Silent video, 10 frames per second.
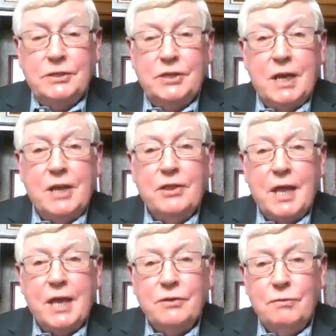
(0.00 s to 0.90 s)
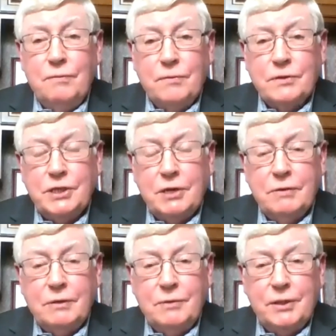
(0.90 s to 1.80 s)
Jay, thank you for
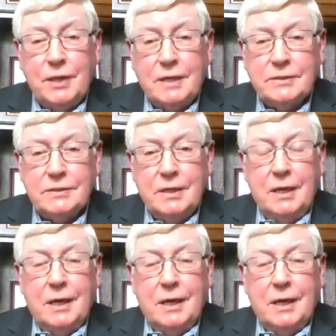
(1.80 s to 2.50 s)
sharing with us